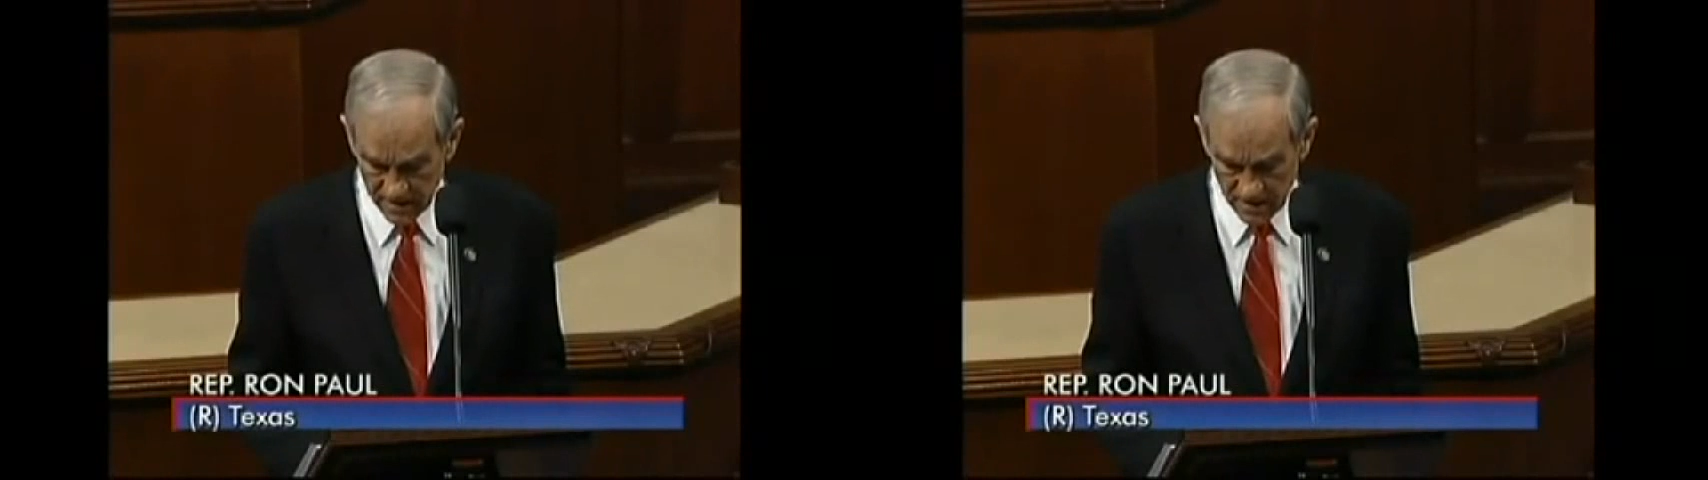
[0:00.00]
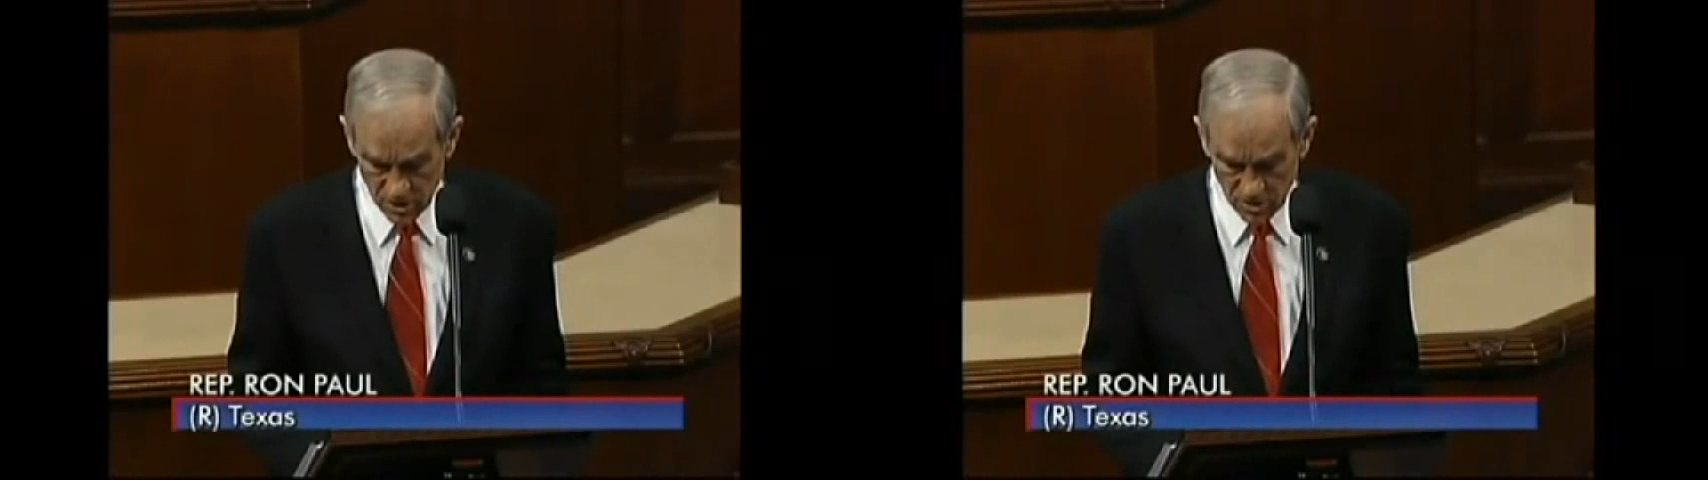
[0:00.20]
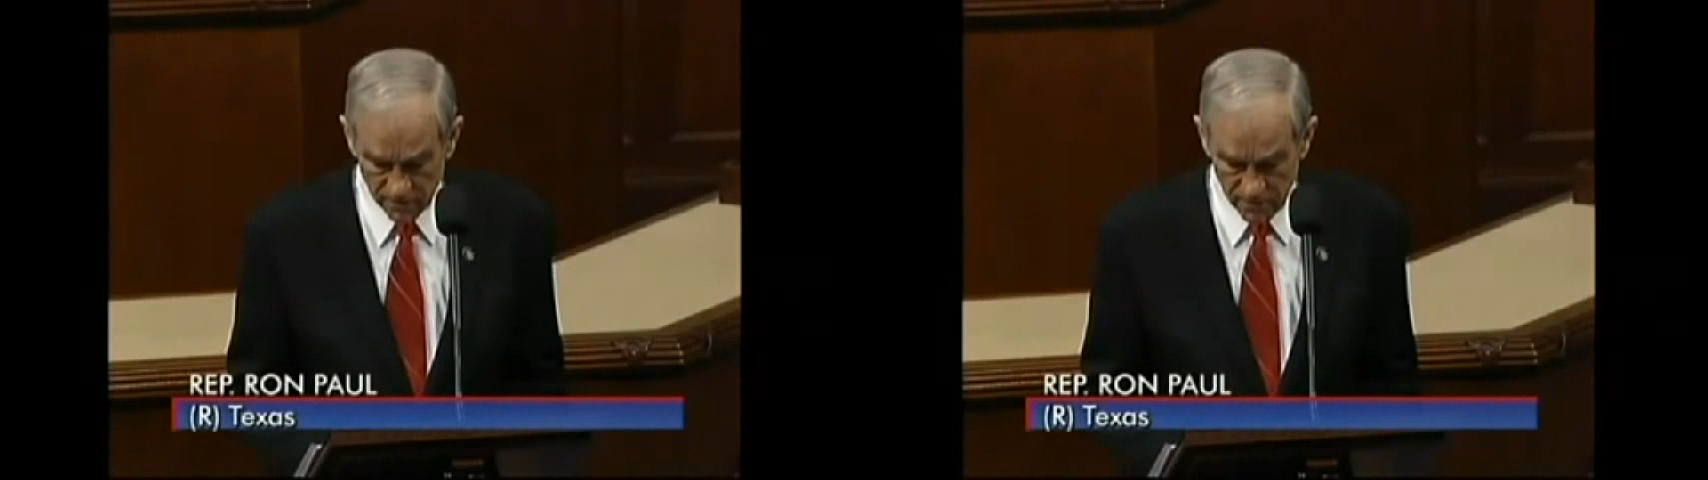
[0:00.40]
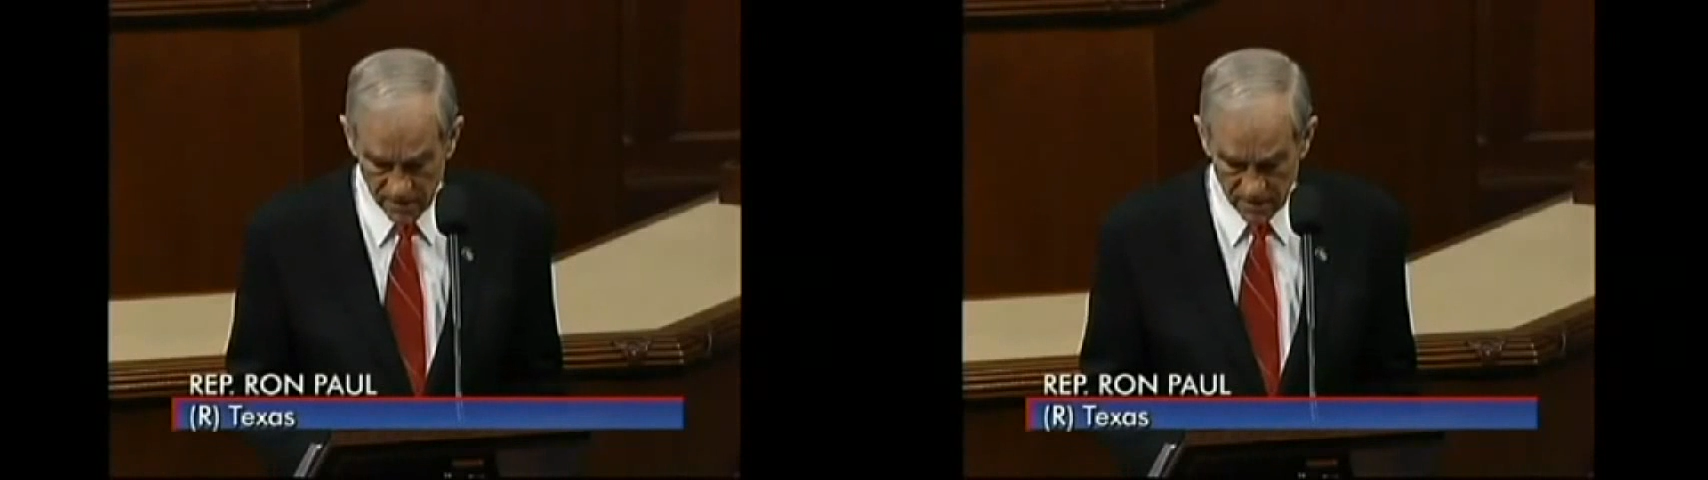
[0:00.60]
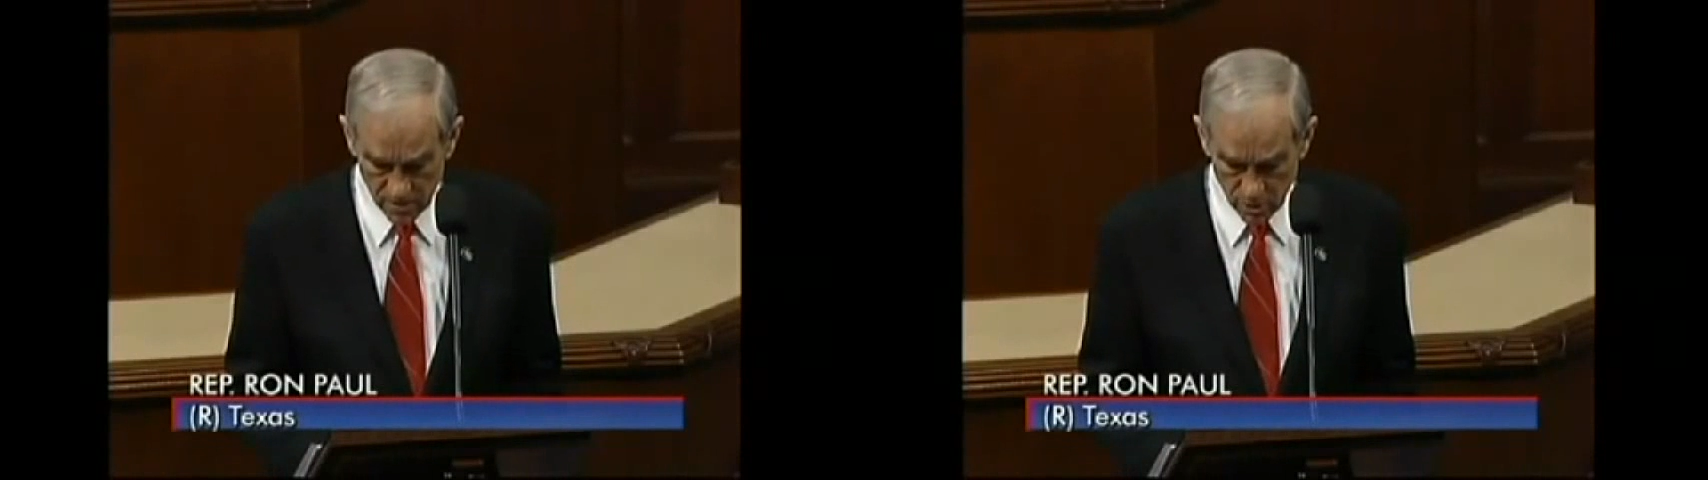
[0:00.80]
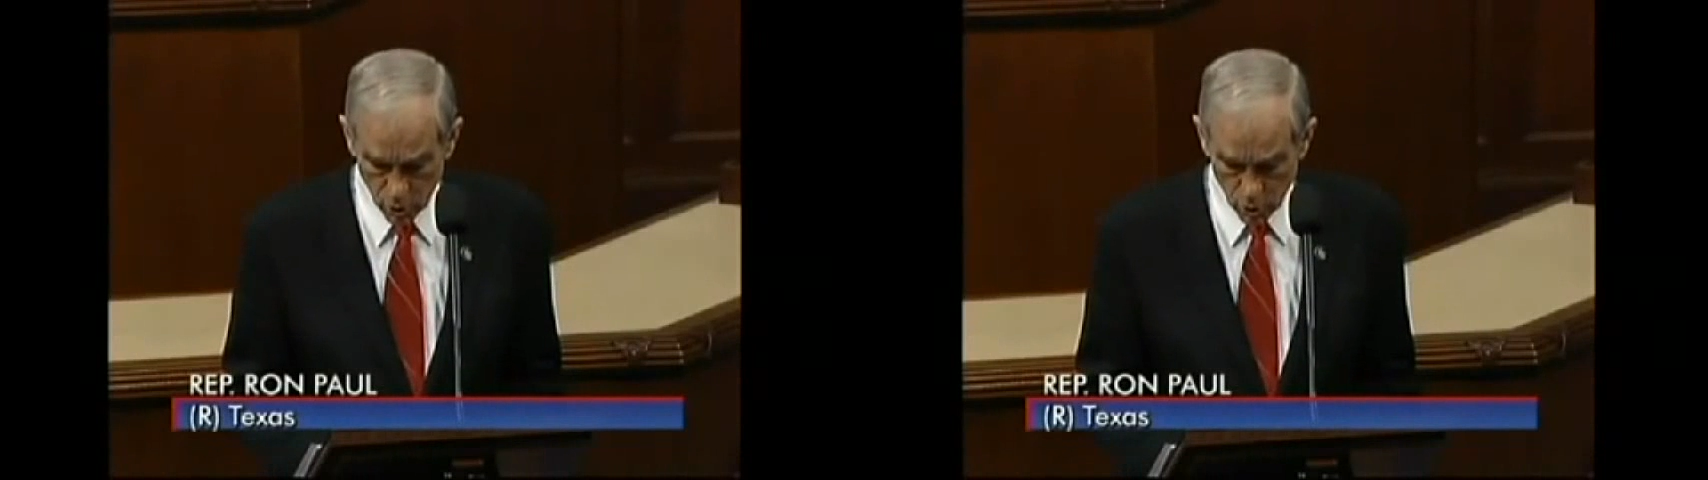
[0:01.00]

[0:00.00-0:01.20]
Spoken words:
a nation of men